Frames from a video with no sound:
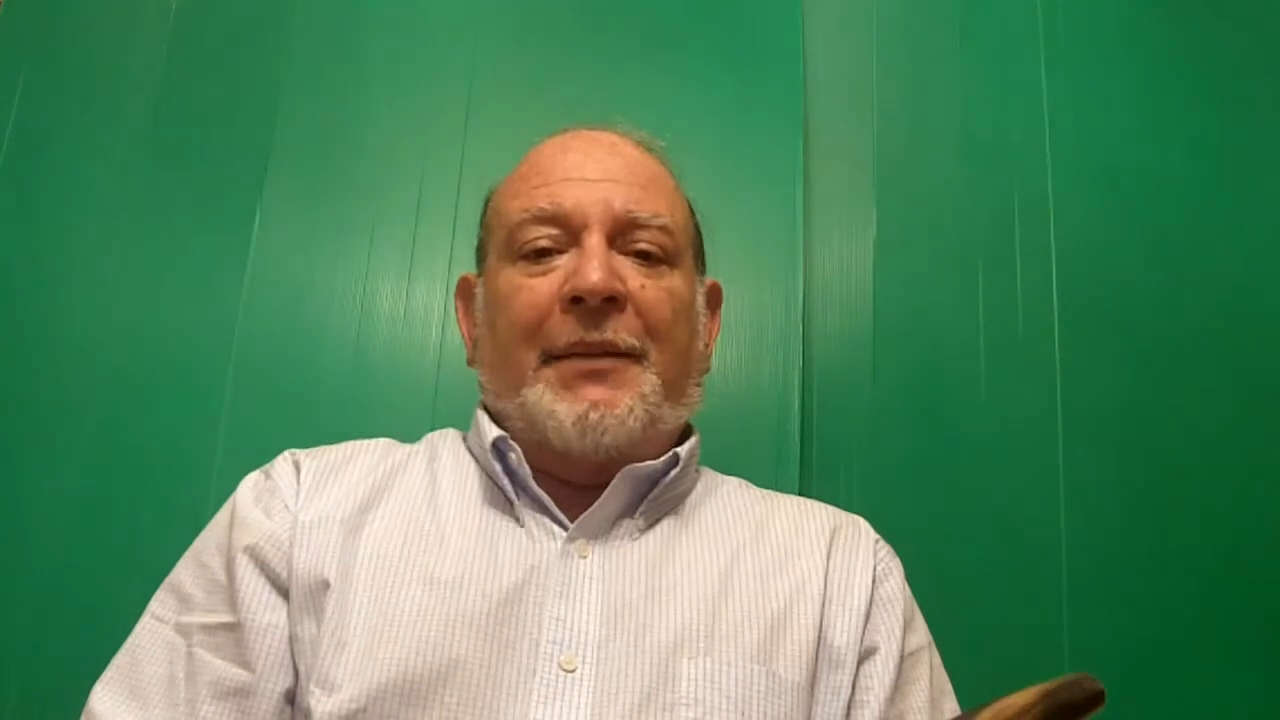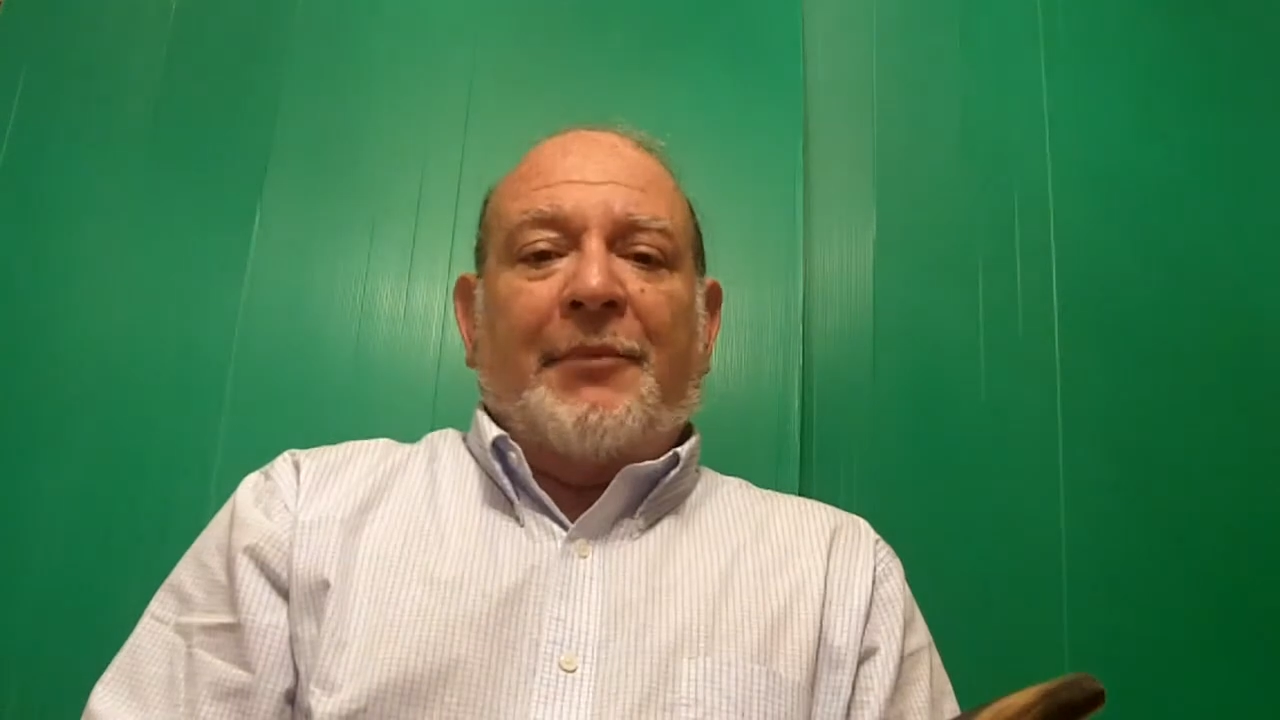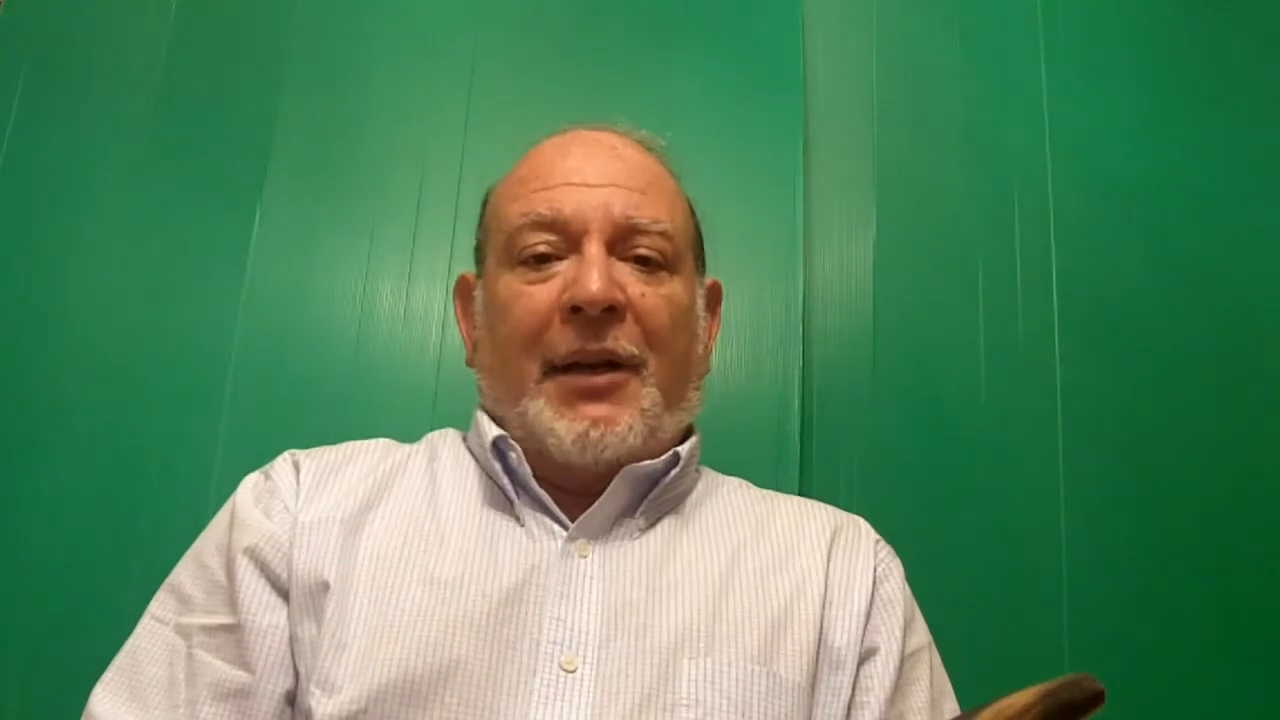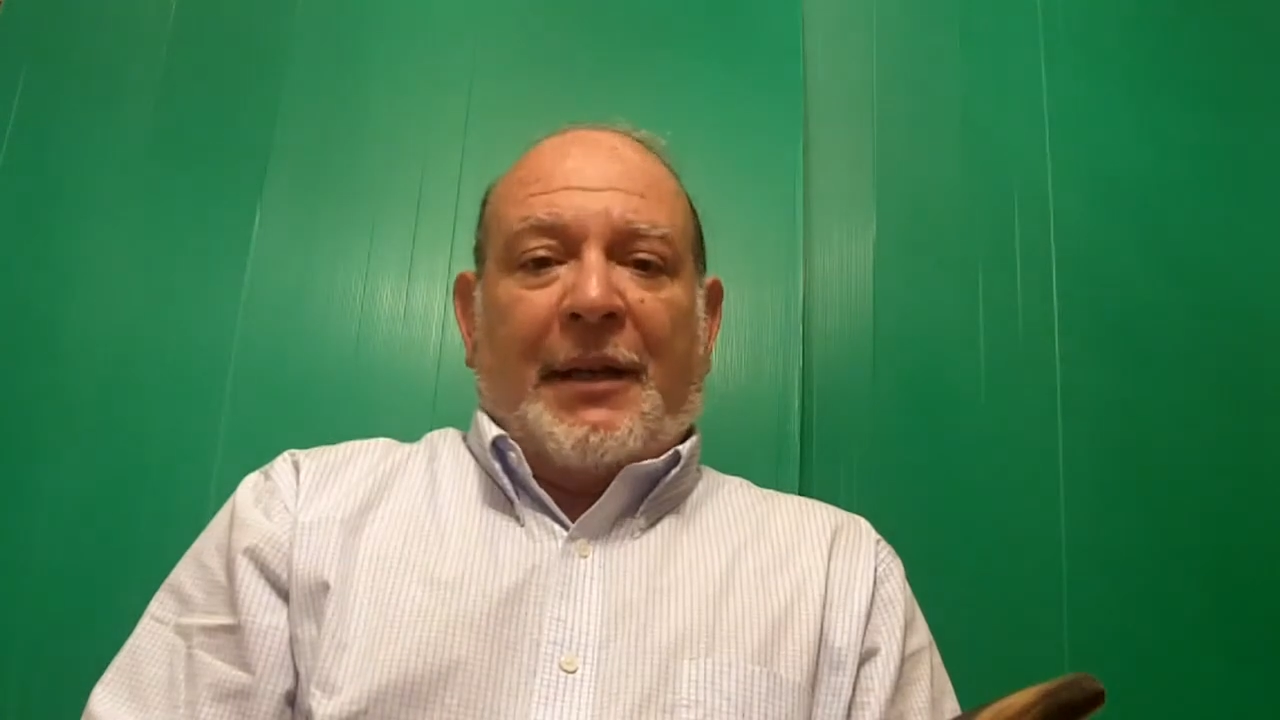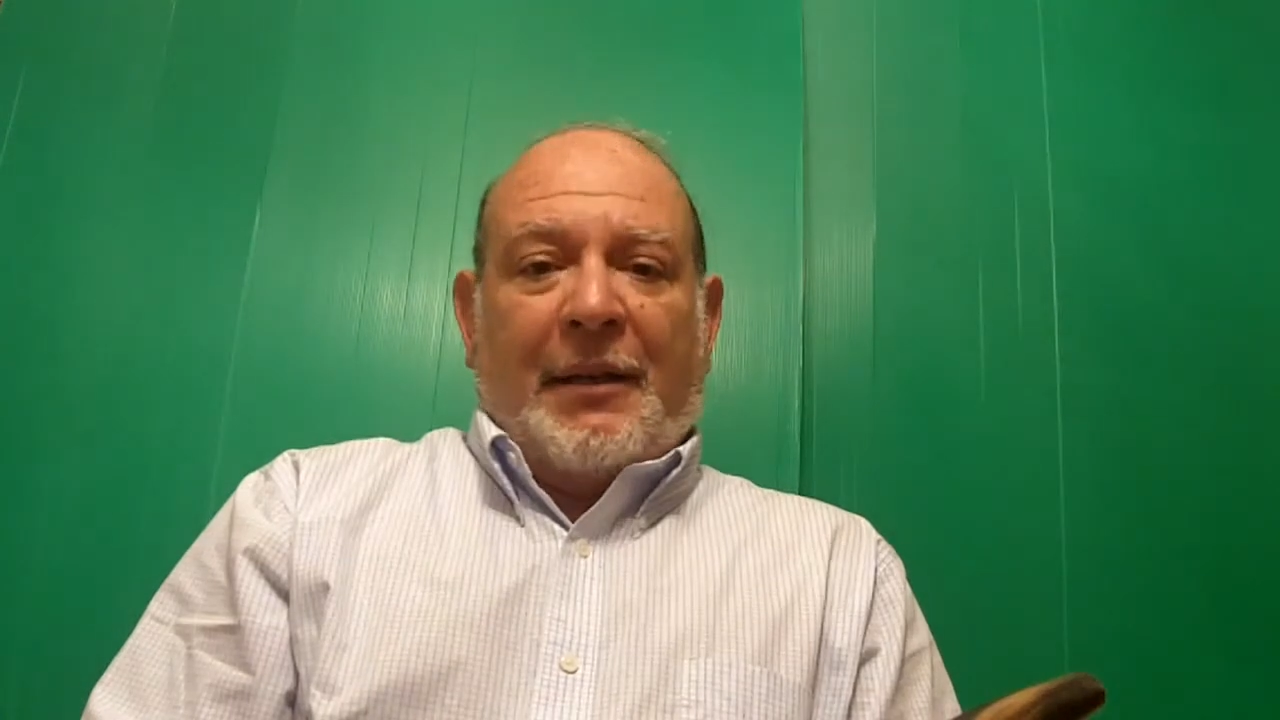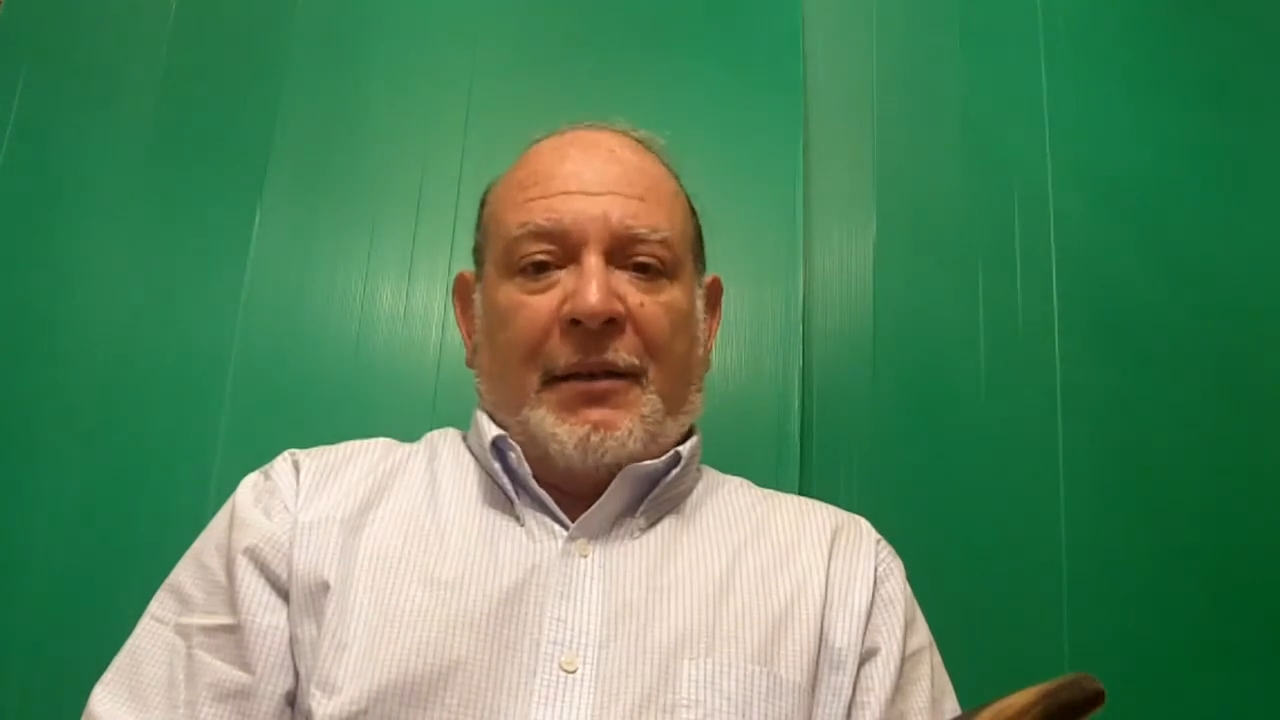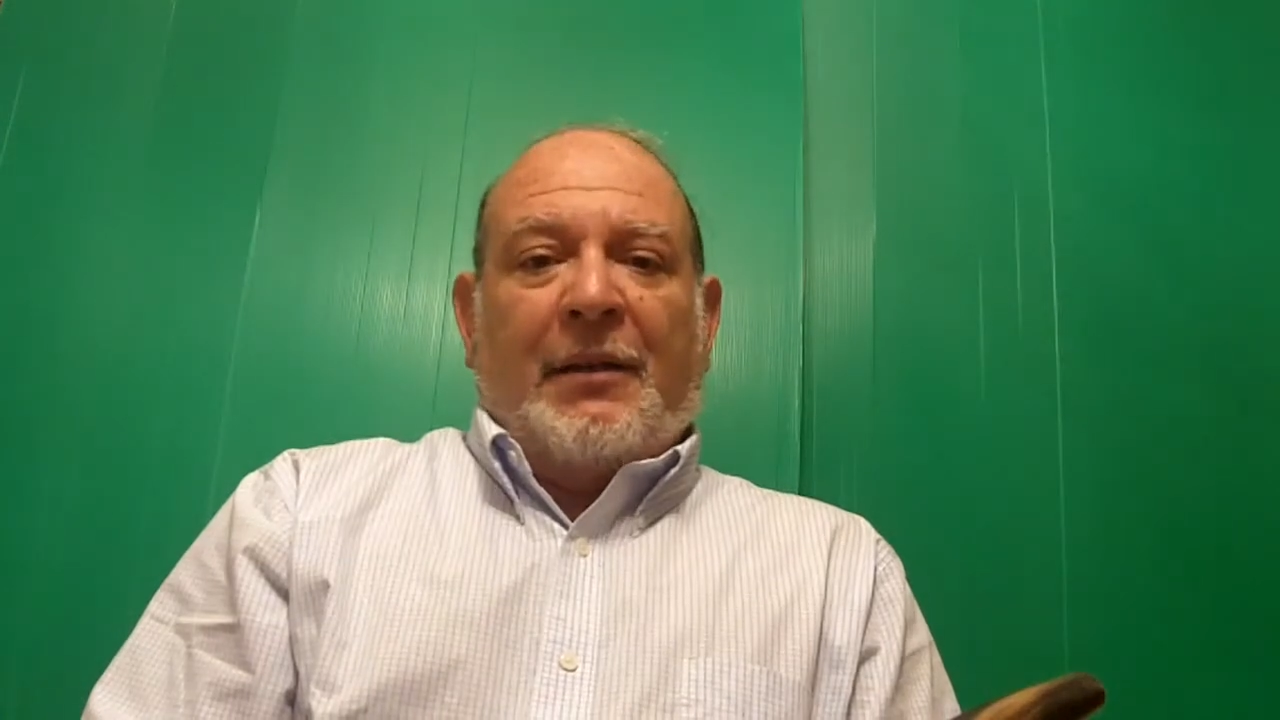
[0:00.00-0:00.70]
at my